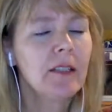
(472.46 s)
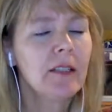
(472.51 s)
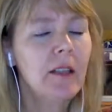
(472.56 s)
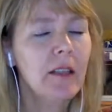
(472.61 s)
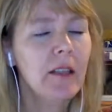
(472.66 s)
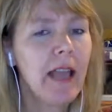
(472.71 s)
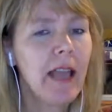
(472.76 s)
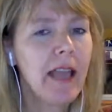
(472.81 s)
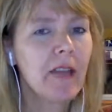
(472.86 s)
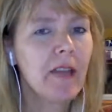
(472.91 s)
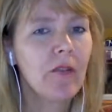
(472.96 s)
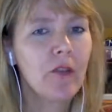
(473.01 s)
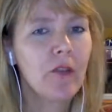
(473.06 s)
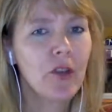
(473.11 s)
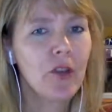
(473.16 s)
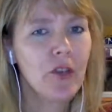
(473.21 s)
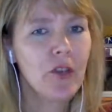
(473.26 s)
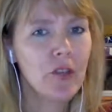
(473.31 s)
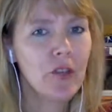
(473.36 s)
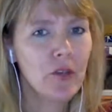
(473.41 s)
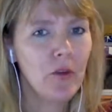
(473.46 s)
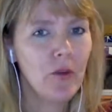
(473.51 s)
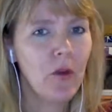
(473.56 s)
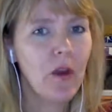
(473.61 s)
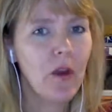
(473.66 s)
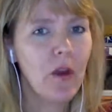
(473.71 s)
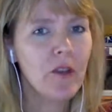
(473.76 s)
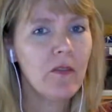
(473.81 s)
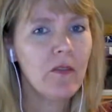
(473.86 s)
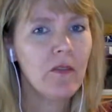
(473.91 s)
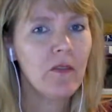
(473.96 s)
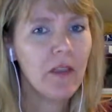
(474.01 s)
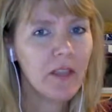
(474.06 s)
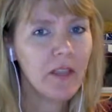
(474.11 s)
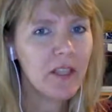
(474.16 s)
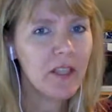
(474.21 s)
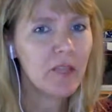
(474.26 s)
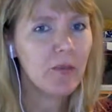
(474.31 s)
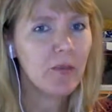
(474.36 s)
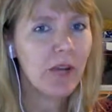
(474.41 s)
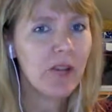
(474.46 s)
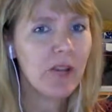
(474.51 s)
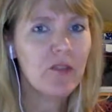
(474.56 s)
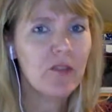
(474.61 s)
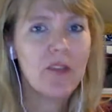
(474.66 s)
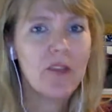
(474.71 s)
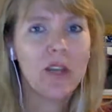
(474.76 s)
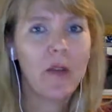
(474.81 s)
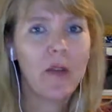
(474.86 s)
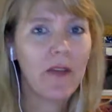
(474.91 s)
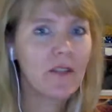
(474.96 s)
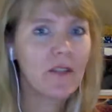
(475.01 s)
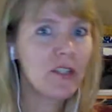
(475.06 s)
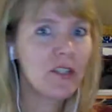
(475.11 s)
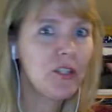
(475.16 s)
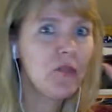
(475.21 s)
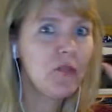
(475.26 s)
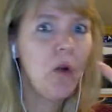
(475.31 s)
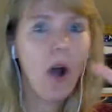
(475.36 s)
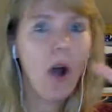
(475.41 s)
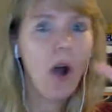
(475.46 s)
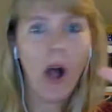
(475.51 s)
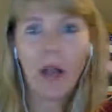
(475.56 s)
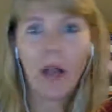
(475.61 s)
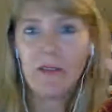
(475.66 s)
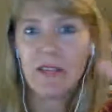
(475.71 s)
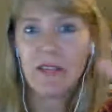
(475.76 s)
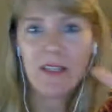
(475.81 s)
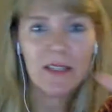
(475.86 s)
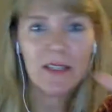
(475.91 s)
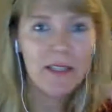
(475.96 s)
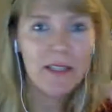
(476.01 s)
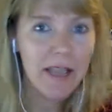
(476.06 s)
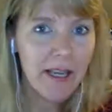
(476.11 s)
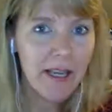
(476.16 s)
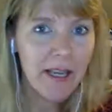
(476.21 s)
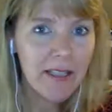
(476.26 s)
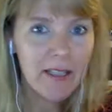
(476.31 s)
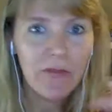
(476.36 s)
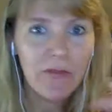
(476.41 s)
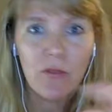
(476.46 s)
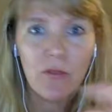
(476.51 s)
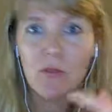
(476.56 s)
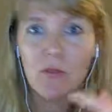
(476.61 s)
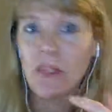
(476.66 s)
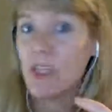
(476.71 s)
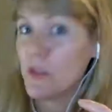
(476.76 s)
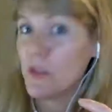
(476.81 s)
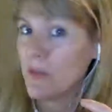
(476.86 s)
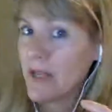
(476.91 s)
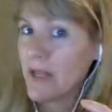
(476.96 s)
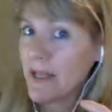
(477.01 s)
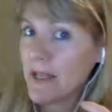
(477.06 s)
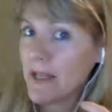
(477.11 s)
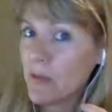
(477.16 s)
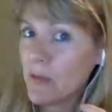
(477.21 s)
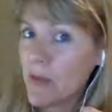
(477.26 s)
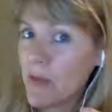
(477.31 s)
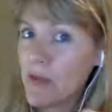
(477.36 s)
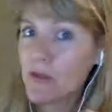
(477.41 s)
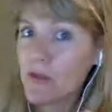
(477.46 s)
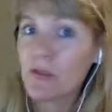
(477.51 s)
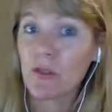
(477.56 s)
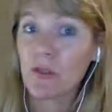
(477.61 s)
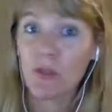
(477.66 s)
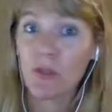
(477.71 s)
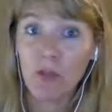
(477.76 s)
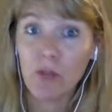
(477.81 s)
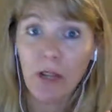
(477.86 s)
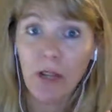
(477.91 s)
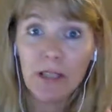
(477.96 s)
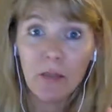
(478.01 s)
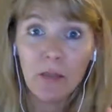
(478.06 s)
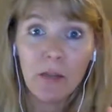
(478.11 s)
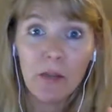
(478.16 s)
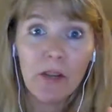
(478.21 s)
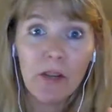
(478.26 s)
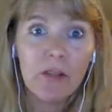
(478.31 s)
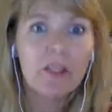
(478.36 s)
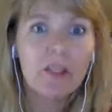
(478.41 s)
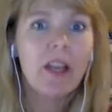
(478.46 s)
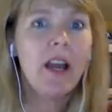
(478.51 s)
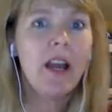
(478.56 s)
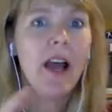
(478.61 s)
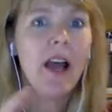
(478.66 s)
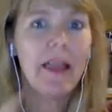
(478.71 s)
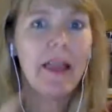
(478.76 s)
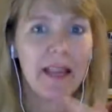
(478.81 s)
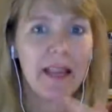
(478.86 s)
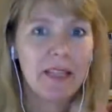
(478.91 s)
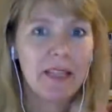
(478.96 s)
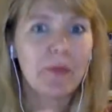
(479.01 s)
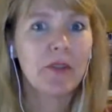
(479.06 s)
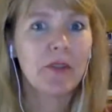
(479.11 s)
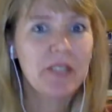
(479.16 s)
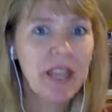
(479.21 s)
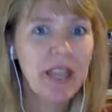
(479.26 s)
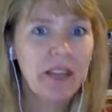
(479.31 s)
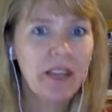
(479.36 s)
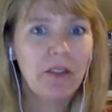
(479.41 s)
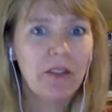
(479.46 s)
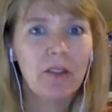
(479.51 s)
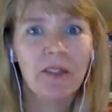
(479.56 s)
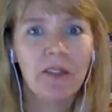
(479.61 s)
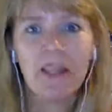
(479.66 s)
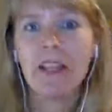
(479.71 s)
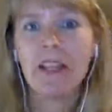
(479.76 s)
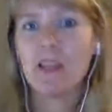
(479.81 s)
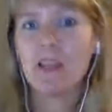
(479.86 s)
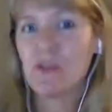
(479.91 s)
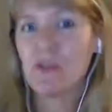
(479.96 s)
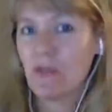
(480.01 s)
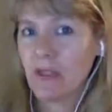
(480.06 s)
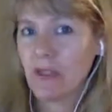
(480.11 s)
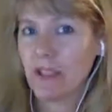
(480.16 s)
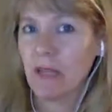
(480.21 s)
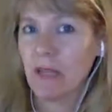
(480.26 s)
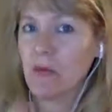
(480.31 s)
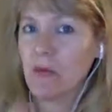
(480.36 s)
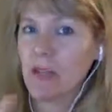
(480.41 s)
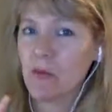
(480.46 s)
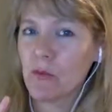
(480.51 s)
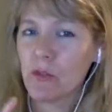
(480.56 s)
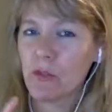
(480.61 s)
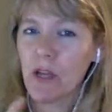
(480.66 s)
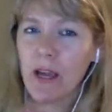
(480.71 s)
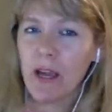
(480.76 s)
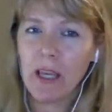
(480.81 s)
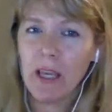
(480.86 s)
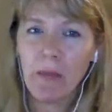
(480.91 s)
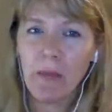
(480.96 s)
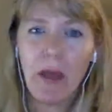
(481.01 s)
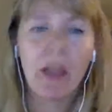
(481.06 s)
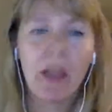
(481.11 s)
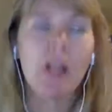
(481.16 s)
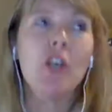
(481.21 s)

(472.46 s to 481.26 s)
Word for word: like for you. Are you feeling this pressure that you have to do all of these things if you teach beginning readers or struggling readers? That's particularly interesting because we're talking about a